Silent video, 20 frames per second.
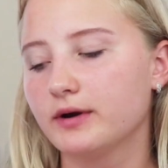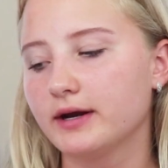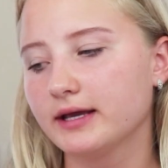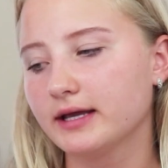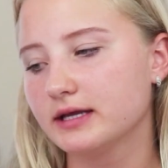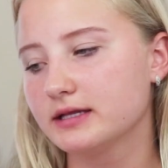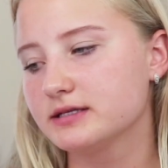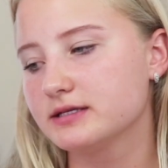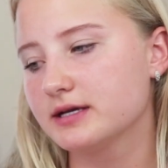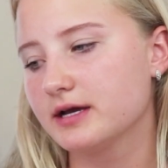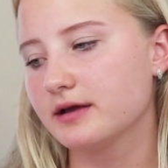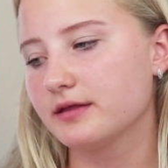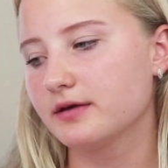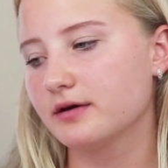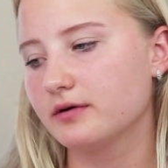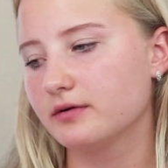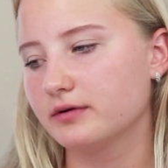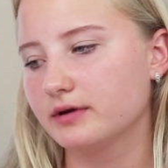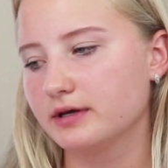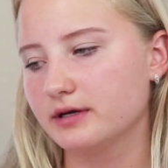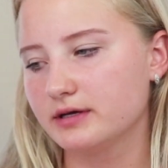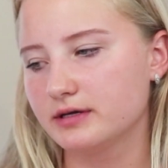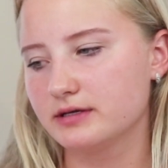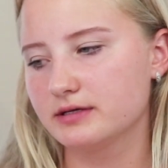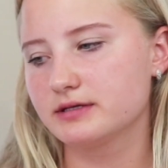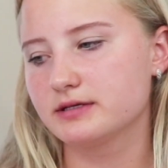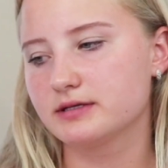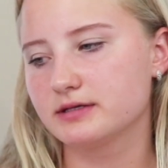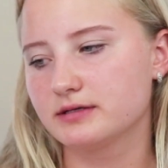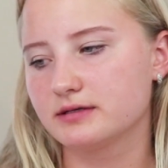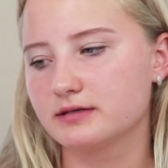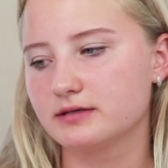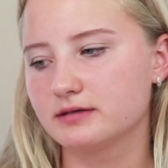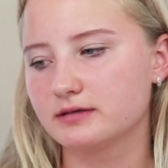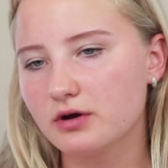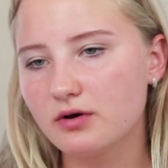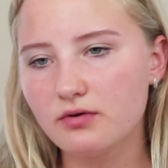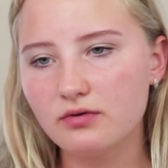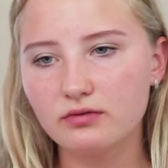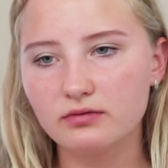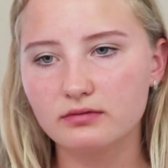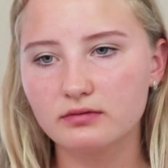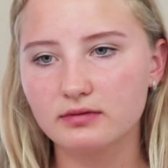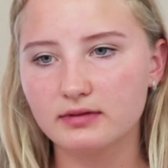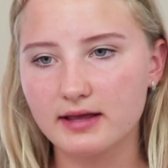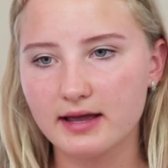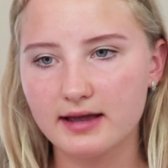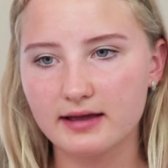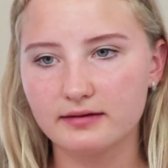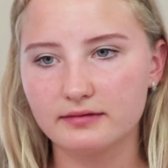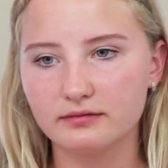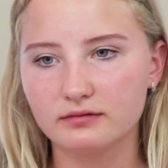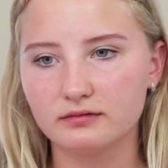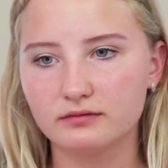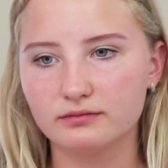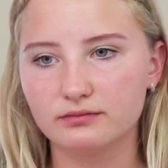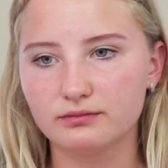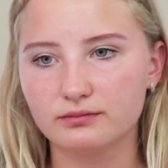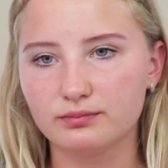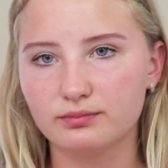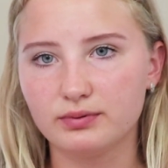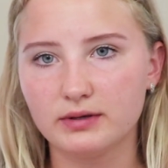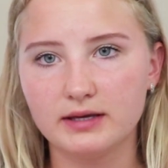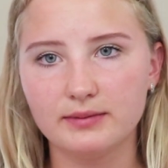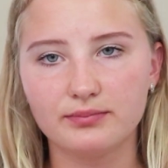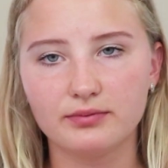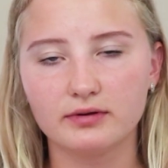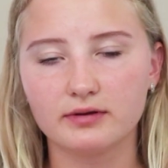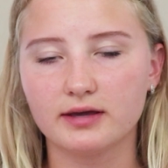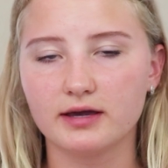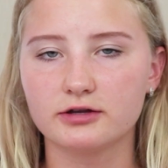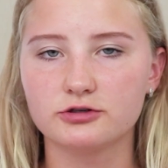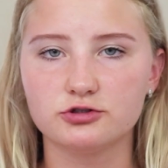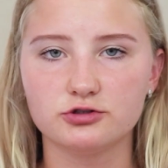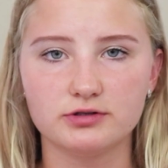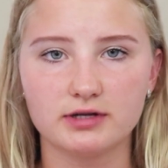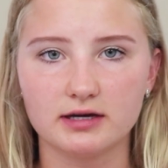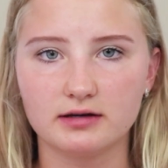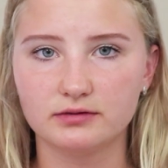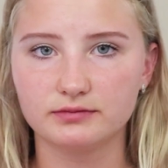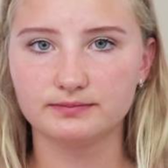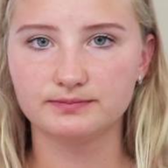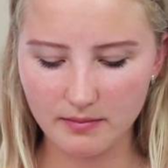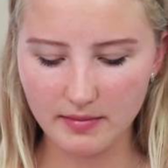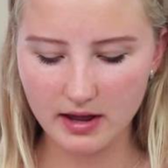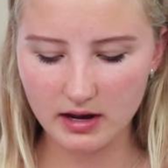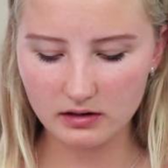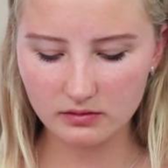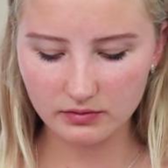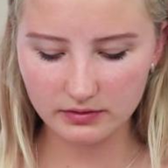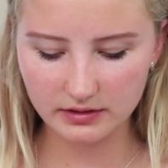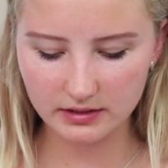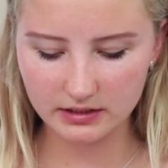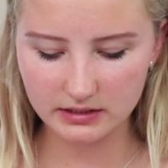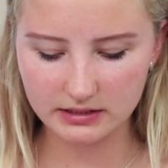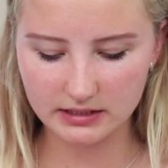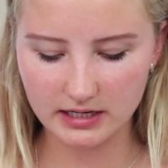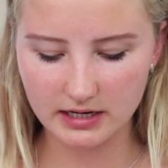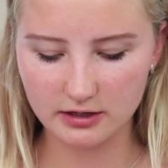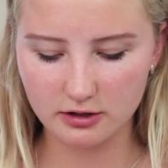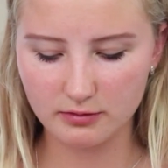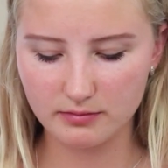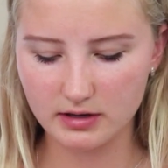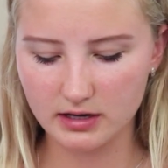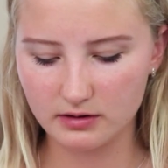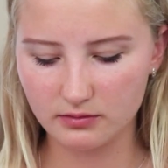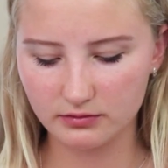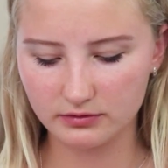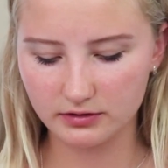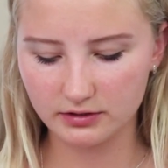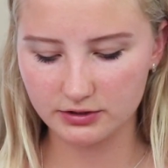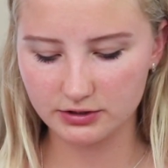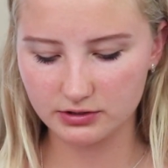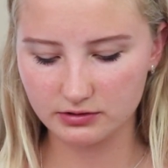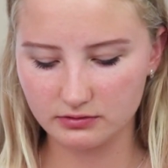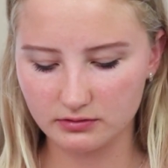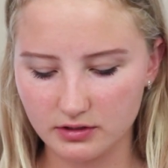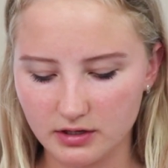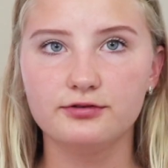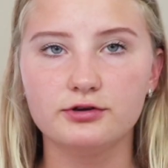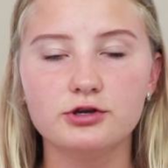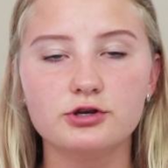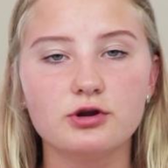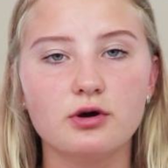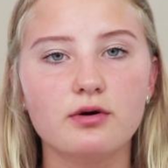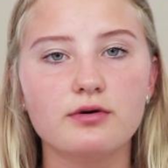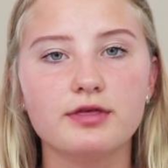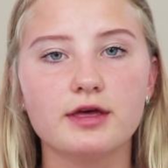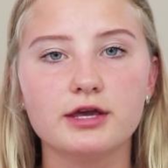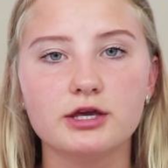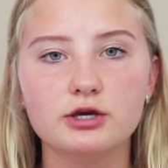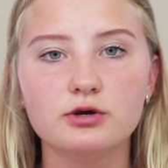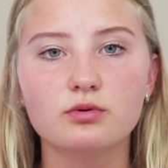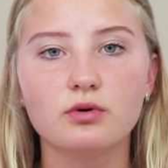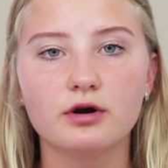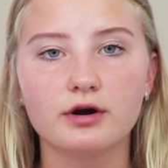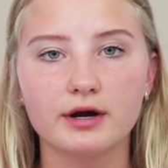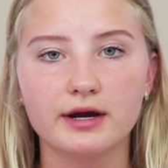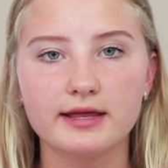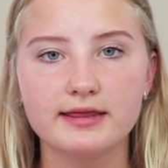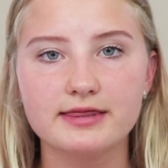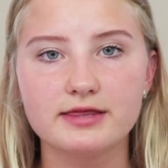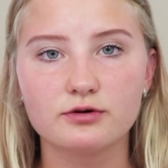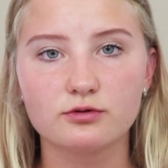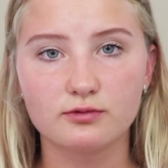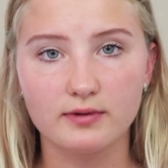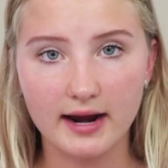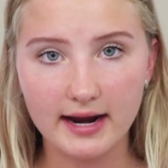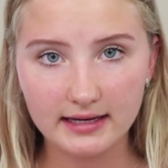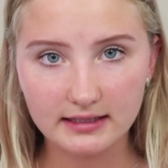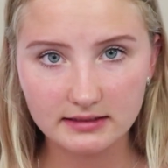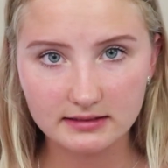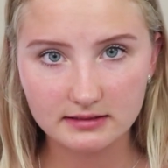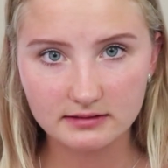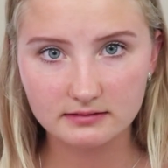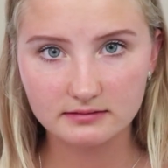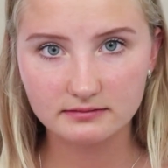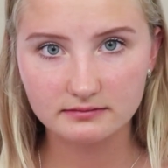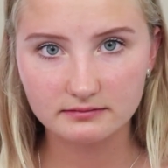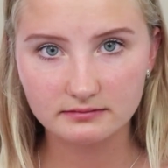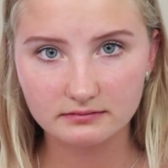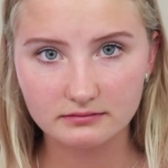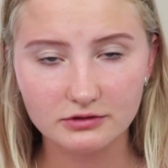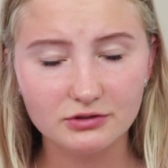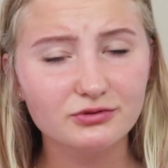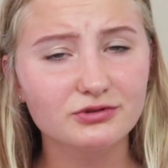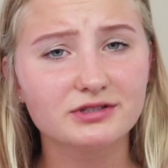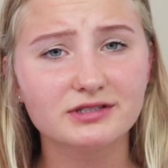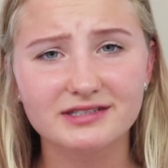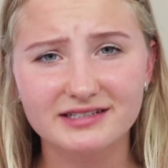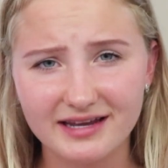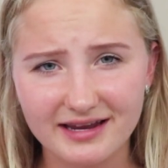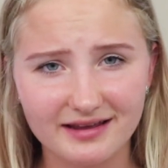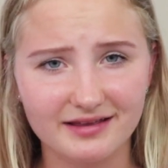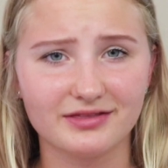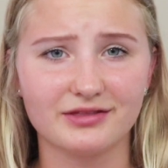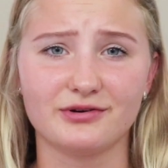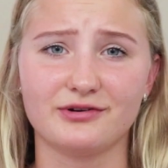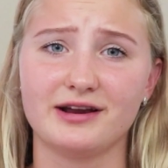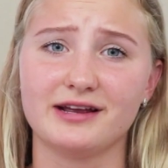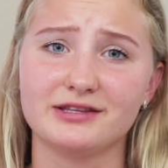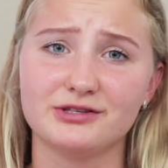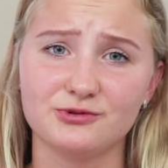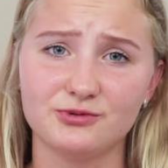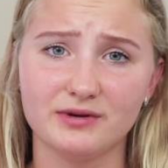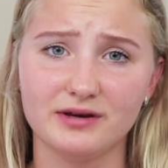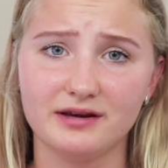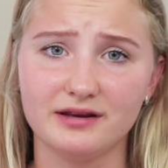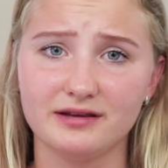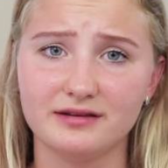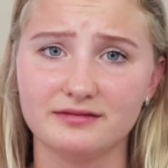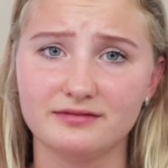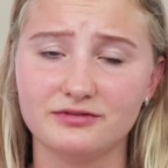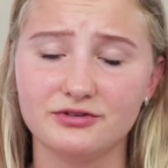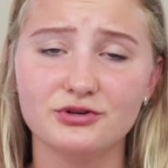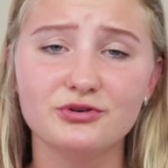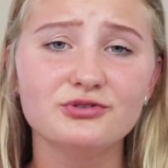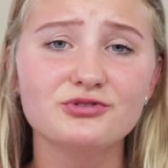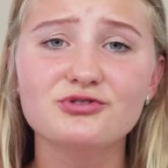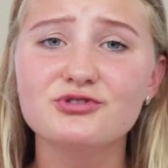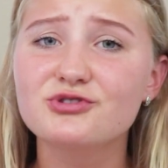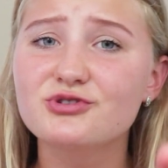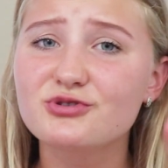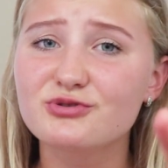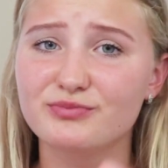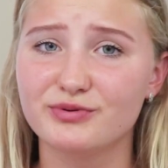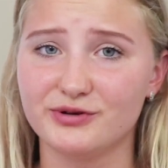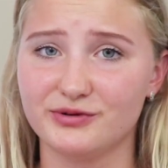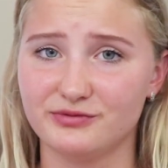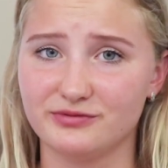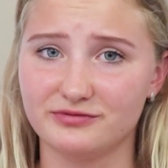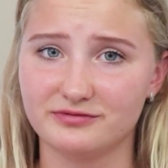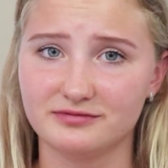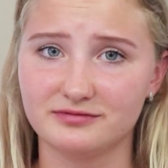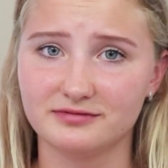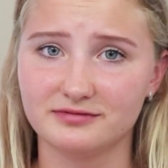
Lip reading: What I can say though is don't let people get you down. No matter what they say, no matter what they do. If you know that you are in the right, you stay in the right, sweetie. You do you, boo.